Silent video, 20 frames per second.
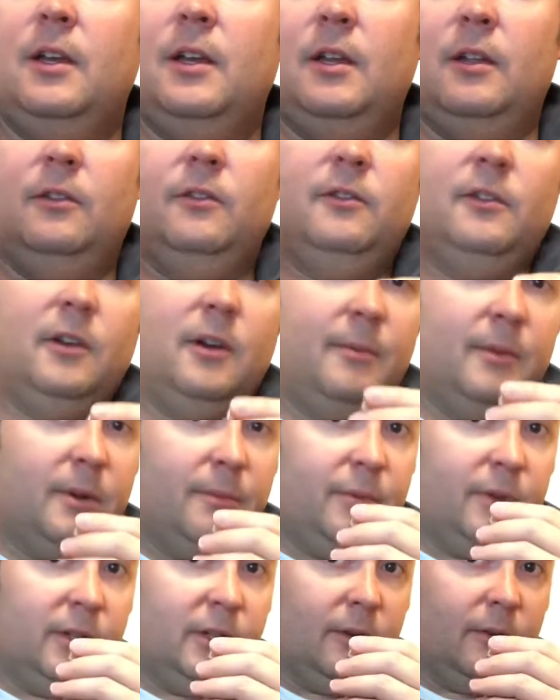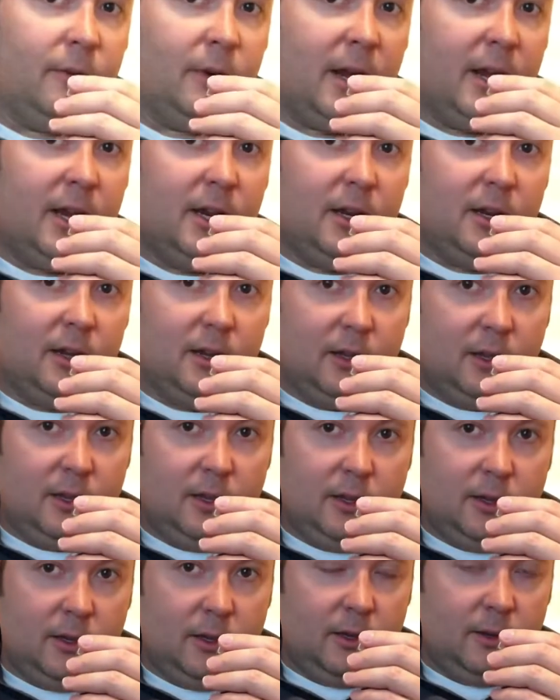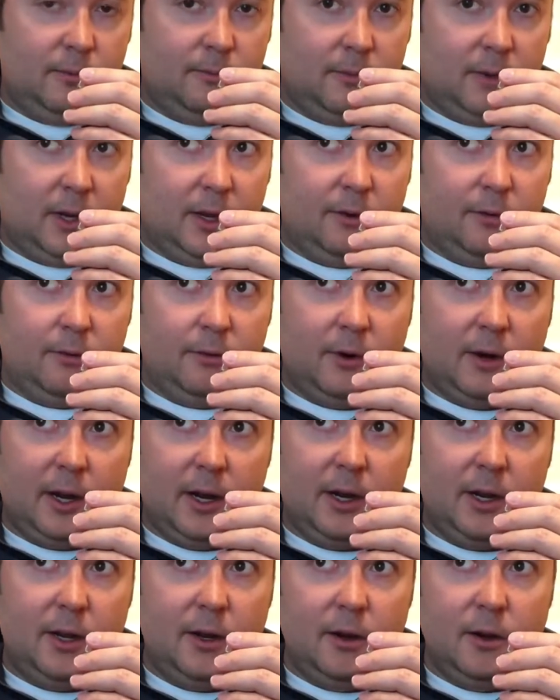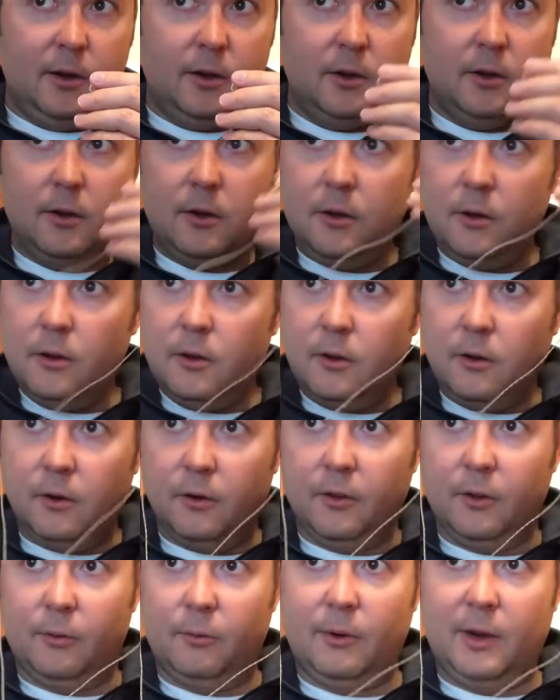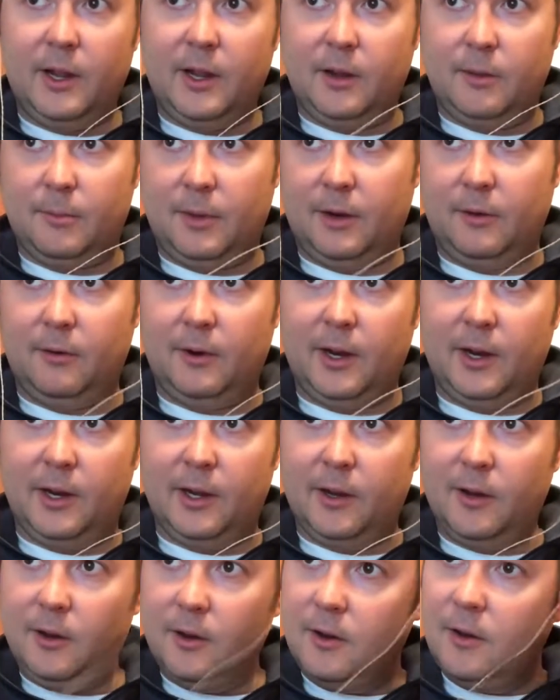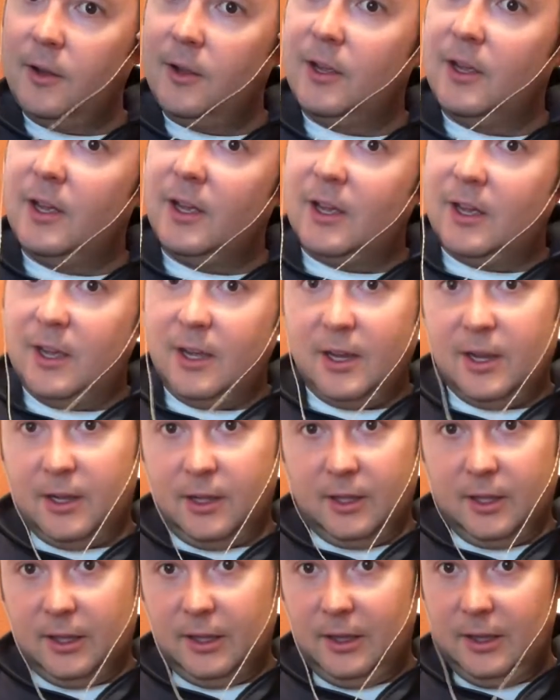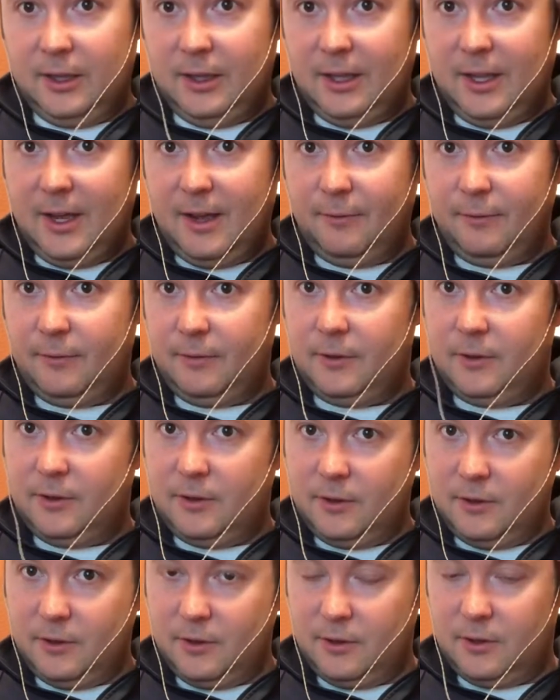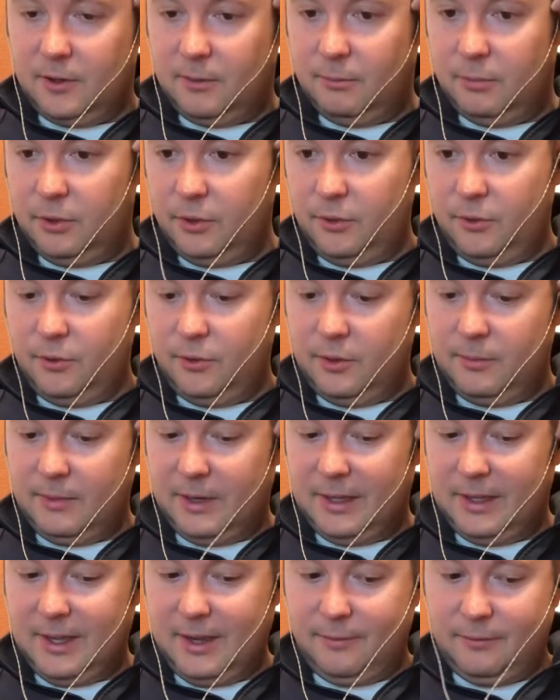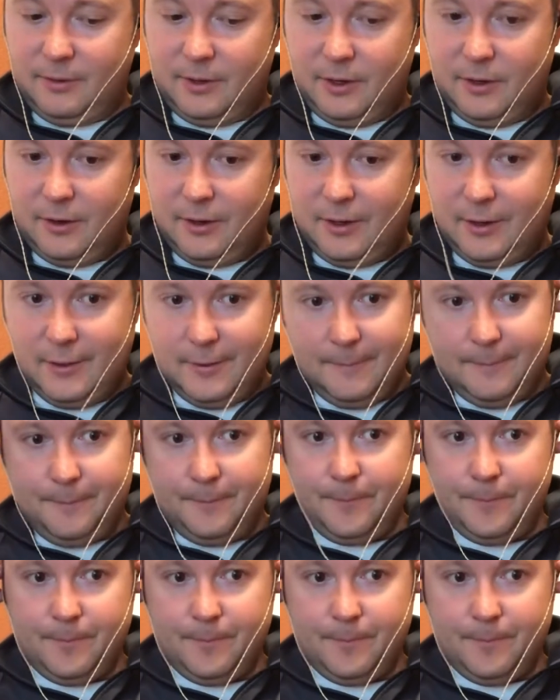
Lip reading: And so I'm going to put the right in my right ear, or the red in my right ear, and the blue in my left ear here.